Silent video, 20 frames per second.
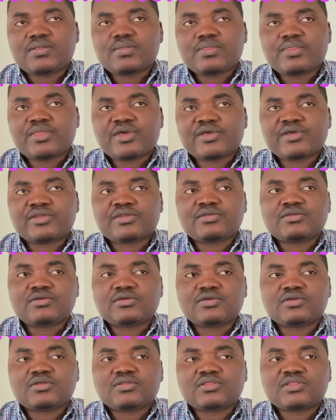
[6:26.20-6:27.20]
then
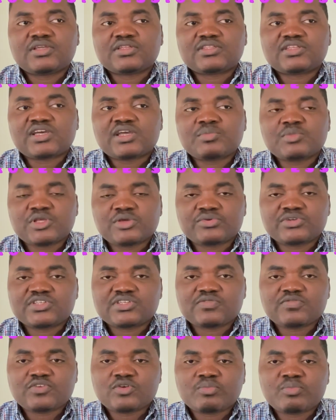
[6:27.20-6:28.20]
the time they
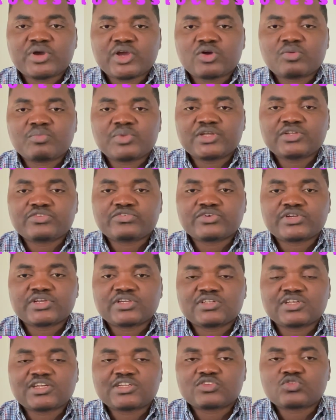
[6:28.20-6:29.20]
receive your biometric,
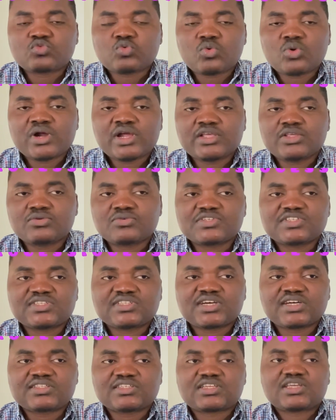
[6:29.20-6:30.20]
that is where you
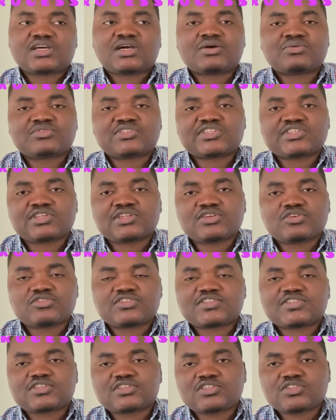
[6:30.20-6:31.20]
start counting your
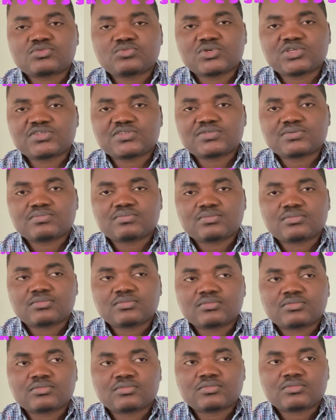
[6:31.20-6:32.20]
6 weeks.
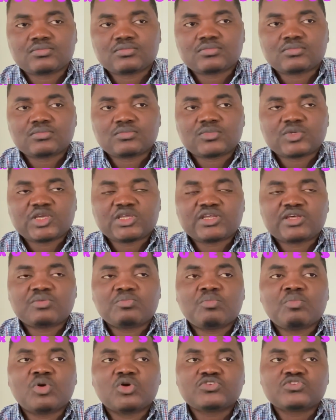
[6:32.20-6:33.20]
And then
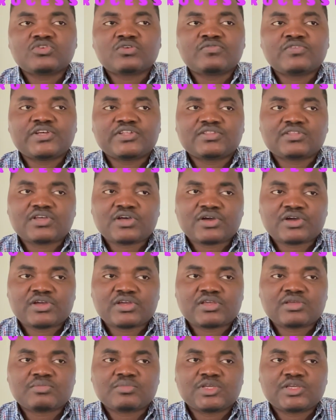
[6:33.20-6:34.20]
most of the
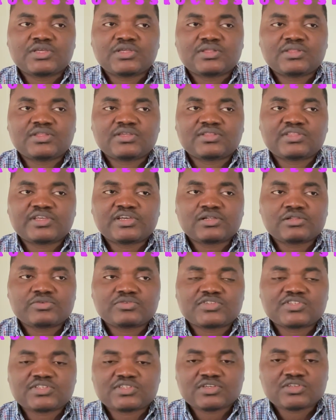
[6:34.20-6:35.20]
time they tell you
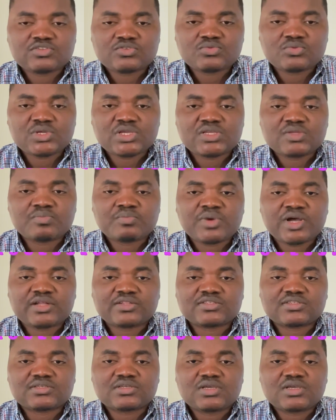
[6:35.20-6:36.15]
6 weeks, but